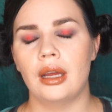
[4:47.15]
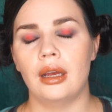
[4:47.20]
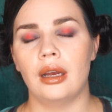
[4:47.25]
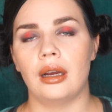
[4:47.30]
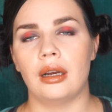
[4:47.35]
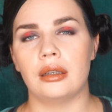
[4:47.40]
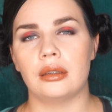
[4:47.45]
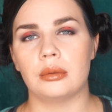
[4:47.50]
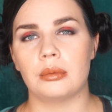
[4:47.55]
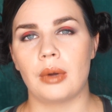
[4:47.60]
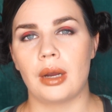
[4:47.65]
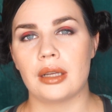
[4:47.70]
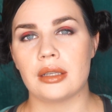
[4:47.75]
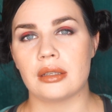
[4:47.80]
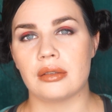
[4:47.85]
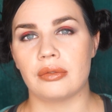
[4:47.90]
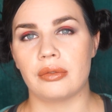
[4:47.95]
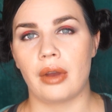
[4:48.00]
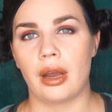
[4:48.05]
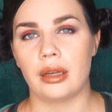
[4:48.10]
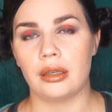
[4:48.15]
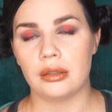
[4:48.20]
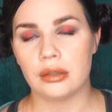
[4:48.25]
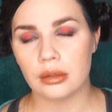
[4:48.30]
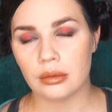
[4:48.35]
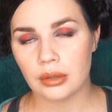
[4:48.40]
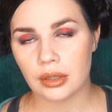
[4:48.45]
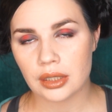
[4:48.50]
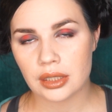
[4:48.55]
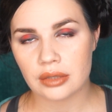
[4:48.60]
Otherwise, if I
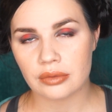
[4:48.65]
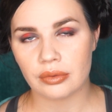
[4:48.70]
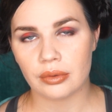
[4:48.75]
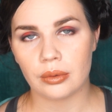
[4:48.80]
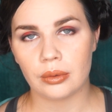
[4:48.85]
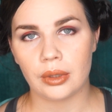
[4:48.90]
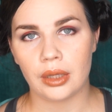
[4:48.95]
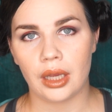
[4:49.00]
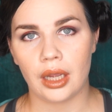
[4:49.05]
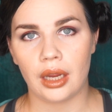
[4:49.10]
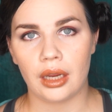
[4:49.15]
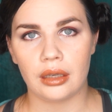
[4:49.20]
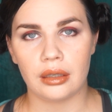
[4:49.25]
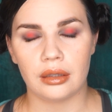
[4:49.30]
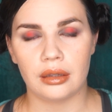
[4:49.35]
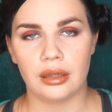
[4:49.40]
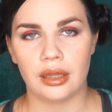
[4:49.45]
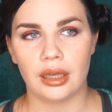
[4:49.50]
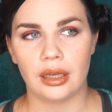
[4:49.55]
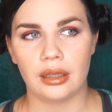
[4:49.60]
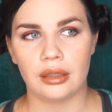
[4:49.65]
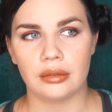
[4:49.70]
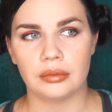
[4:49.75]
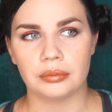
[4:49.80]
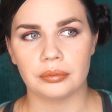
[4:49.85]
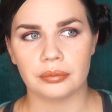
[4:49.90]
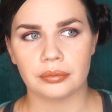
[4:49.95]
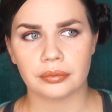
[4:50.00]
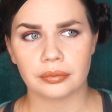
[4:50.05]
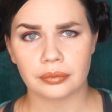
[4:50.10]
don't exfoliate, then
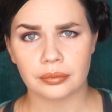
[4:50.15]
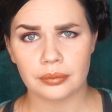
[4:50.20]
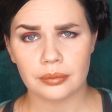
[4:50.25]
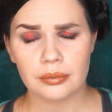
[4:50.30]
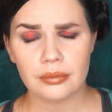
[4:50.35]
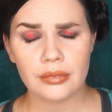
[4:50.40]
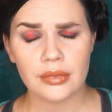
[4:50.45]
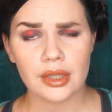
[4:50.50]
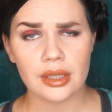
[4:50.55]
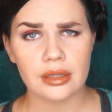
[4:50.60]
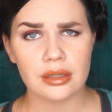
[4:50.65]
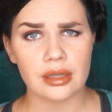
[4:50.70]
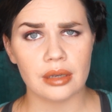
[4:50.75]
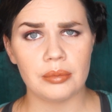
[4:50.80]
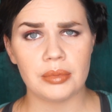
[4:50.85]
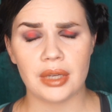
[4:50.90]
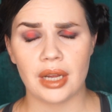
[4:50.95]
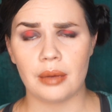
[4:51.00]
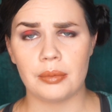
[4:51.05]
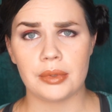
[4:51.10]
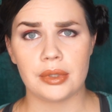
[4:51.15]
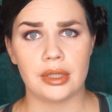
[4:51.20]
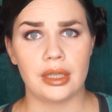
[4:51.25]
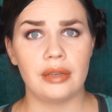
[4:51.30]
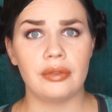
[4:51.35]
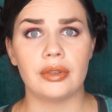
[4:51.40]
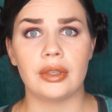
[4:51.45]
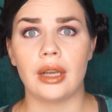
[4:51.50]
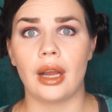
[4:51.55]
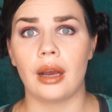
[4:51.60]
sometimes
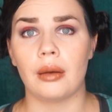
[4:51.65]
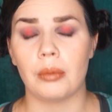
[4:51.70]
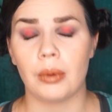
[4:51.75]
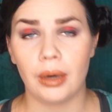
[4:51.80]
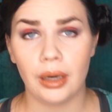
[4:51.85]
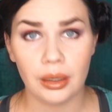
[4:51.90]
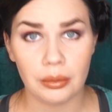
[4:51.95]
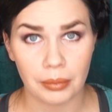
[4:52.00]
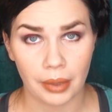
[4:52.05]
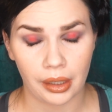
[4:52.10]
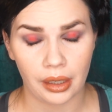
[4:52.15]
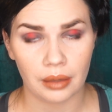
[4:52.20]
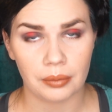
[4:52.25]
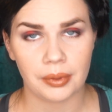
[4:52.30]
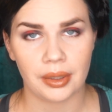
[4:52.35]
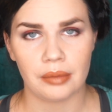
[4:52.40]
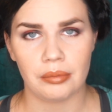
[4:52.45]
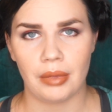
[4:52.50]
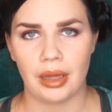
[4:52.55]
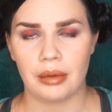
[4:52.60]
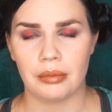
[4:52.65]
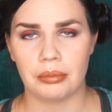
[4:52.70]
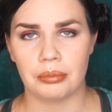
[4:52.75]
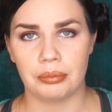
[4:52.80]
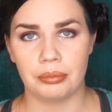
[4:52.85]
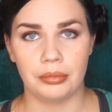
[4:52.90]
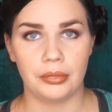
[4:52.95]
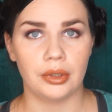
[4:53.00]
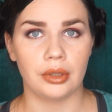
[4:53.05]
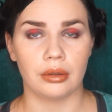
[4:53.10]
even not wearing makeup can
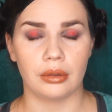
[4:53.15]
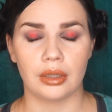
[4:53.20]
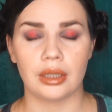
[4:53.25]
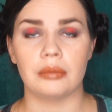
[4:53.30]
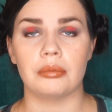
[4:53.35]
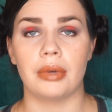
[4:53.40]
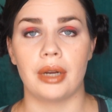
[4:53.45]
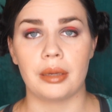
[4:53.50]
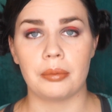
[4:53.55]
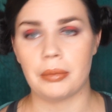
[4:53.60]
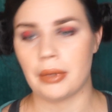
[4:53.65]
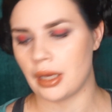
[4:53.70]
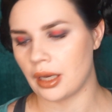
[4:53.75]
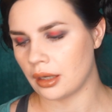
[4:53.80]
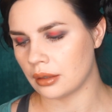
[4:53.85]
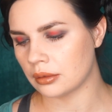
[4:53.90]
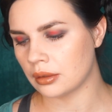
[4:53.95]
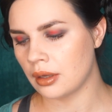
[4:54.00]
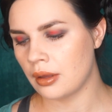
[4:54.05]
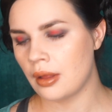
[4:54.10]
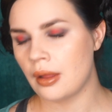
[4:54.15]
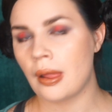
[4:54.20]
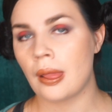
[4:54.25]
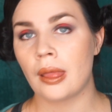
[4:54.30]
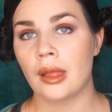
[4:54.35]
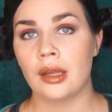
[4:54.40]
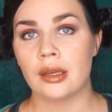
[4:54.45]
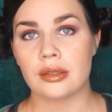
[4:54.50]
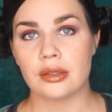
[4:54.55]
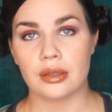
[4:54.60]
break me out.
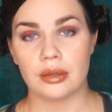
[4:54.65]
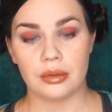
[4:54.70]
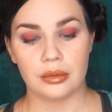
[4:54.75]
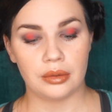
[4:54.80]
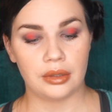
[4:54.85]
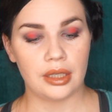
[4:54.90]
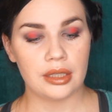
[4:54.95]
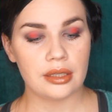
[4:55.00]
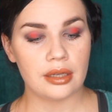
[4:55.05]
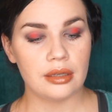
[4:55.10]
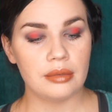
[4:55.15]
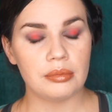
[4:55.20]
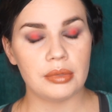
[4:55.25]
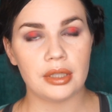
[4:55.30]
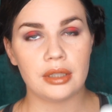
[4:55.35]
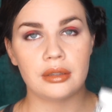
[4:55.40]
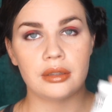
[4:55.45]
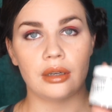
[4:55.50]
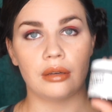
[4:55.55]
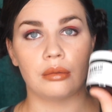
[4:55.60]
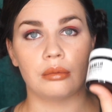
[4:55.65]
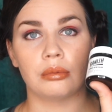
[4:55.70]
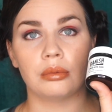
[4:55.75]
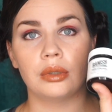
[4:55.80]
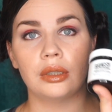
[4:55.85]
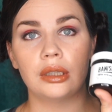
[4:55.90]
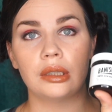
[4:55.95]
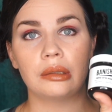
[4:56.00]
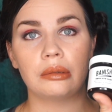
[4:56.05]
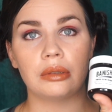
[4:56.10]
So this has been a
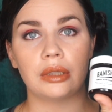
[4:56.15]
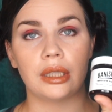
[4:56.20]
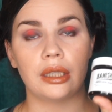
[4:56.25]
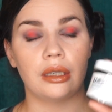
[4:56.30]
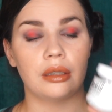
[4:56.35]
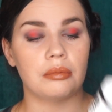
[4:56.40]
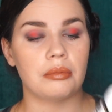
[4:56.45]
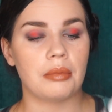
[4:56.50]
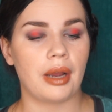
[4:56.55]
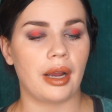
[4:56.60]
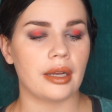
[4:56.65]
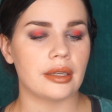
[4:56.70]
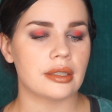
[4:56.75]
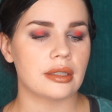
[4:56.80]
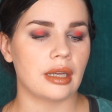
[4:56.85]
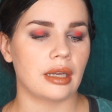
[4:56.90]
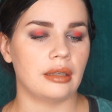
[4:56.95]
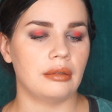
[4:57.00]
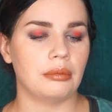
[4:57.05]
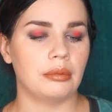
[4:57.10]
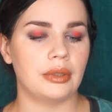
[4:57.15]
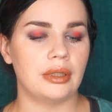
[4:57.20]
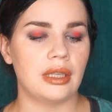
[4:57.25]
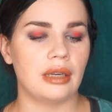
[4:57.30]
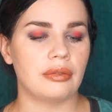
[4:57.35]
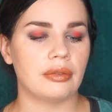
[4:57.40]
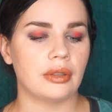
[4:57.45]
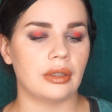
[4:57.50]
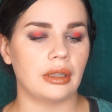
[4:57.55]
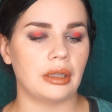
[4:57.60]
really, really good mask. I would
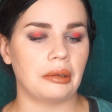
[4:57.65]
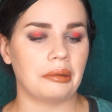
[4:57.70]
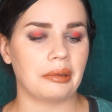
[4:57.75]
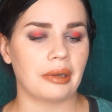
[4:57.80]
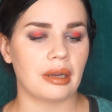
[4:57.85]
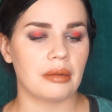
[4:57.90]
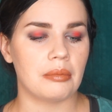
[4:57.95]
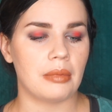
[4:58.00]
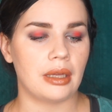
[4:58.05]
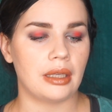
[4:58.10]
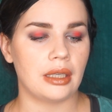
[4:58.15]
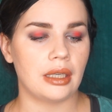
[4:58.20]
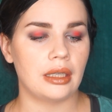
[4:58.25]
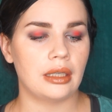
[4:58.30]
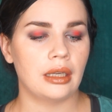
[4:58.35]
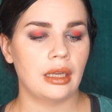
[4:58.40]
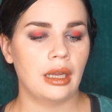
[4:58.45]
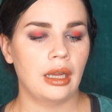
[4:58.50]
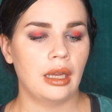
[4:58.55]
definitely recommend it.